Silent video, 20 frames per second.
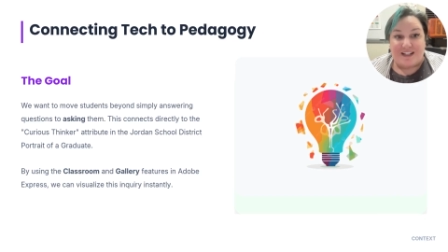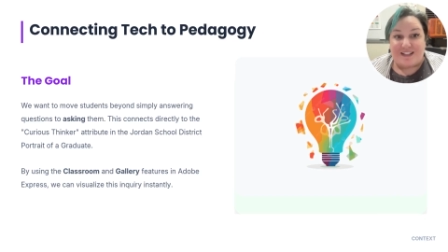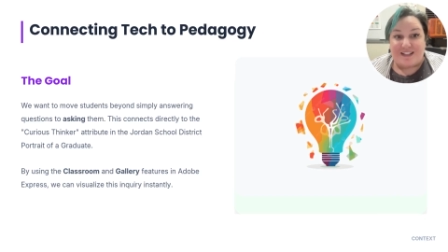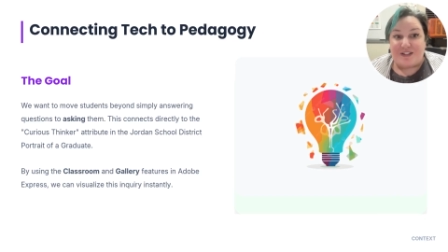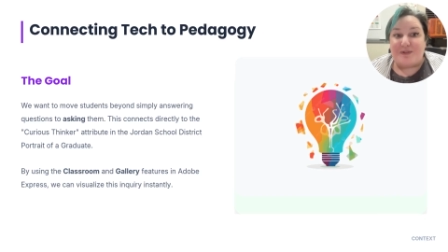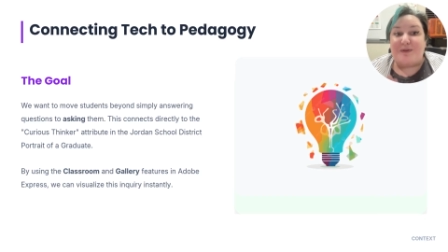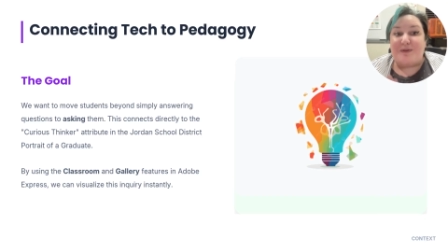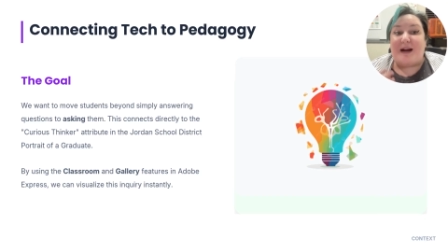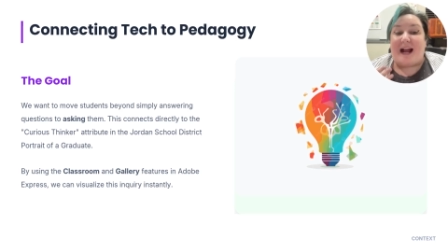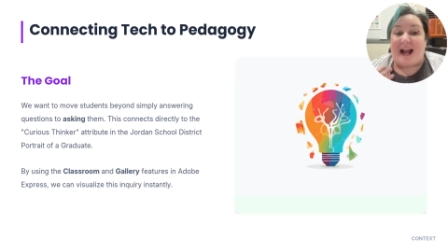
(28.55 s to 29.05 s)

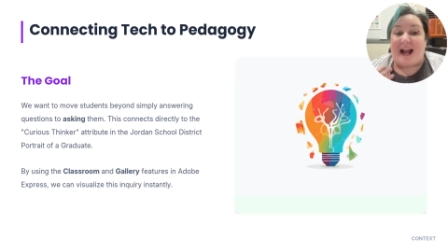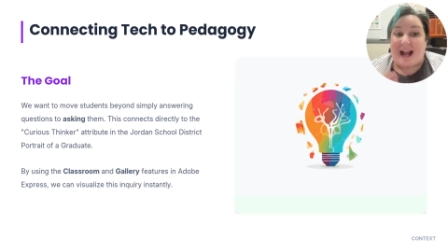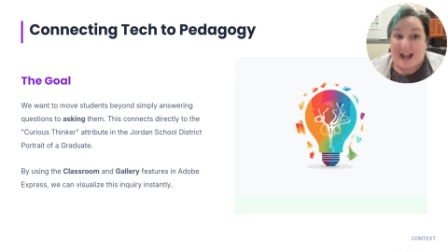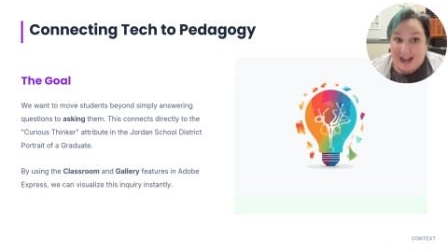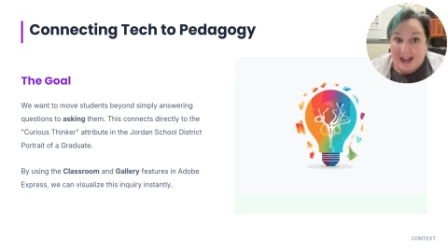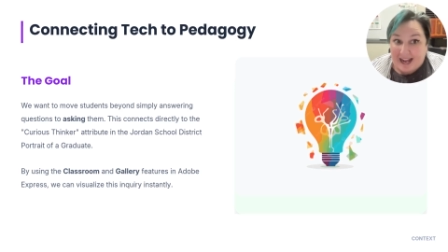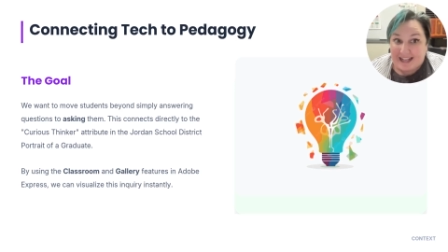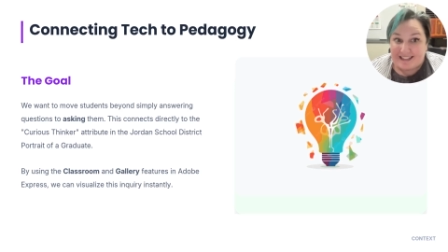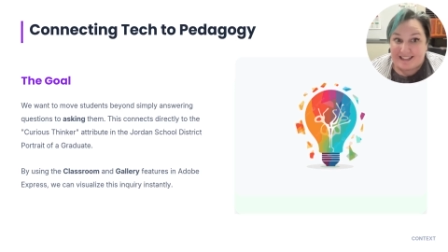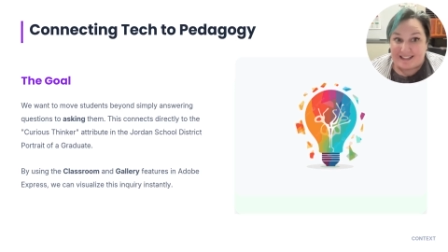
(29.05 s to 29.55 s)
to
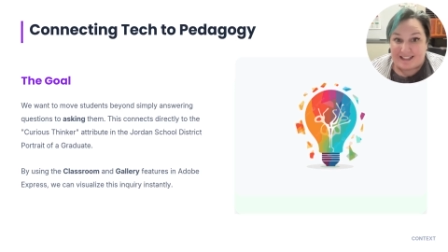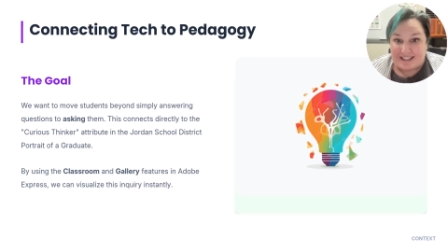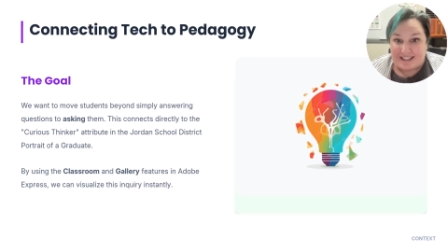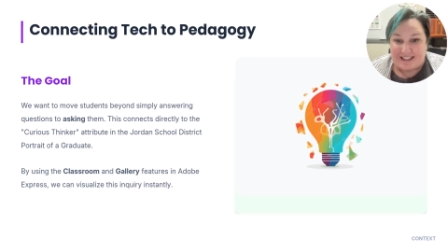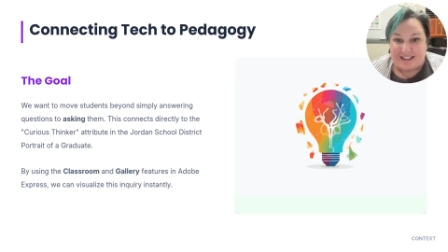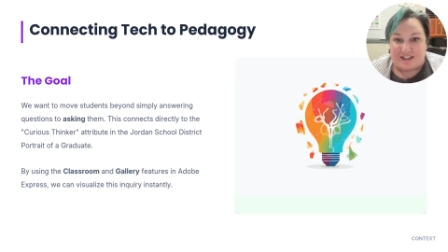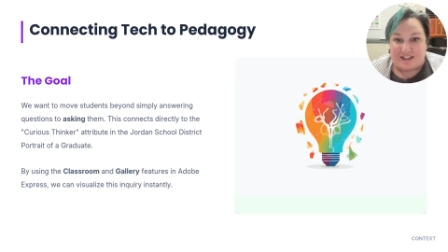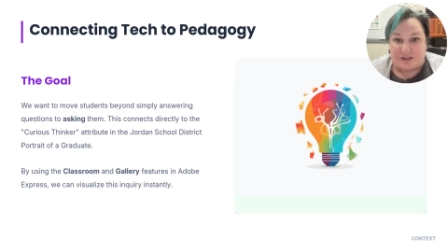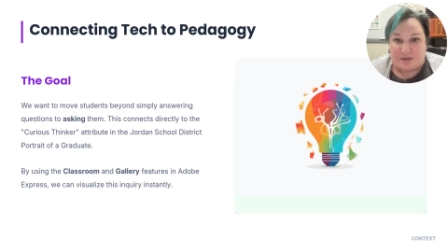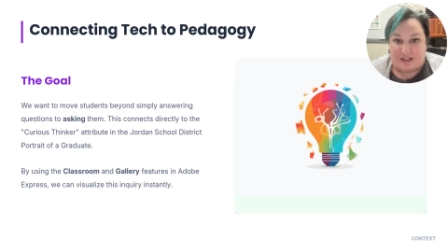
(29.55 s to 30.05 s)

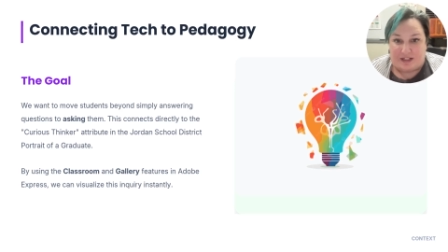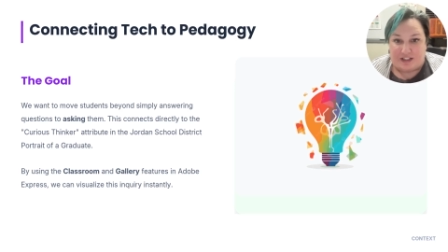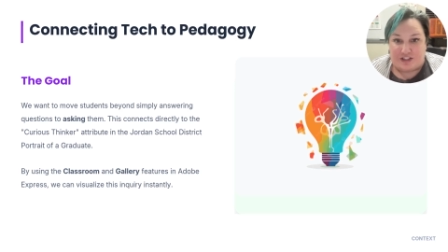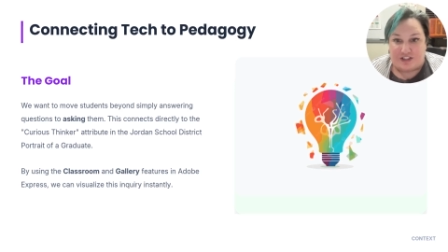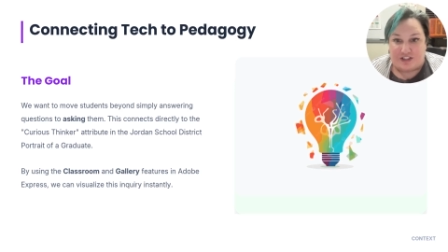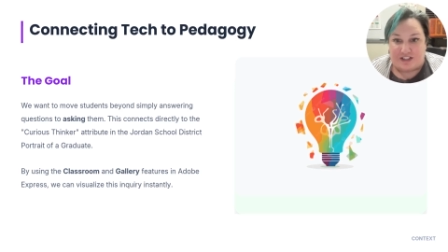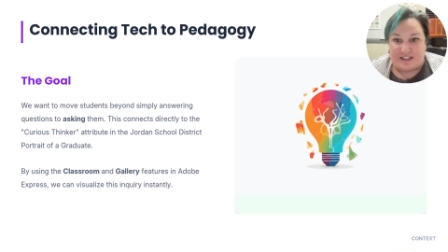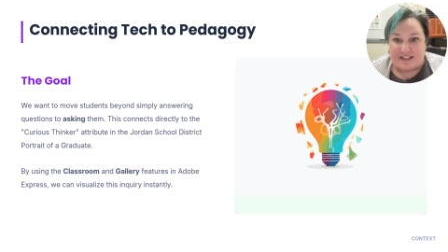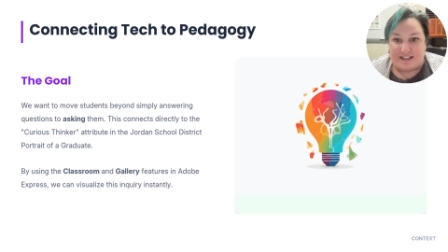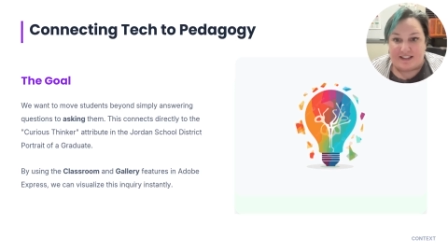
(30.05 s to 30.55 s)
asking the
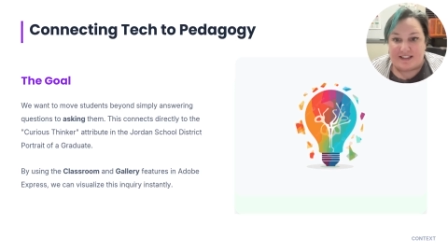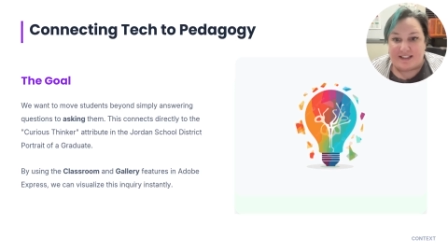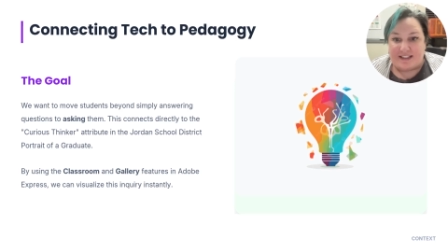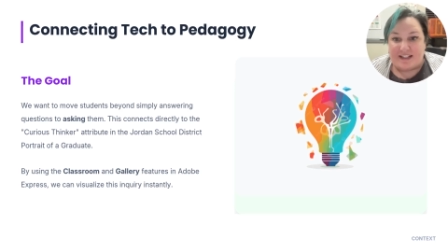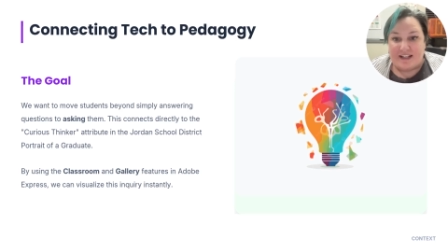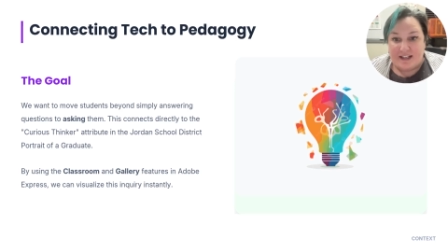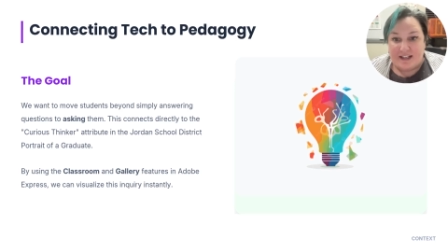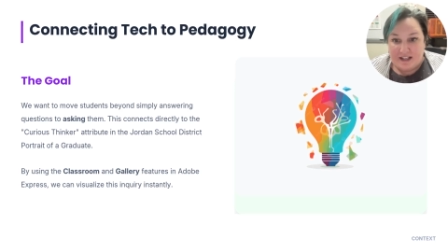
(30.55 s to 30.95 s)
questions.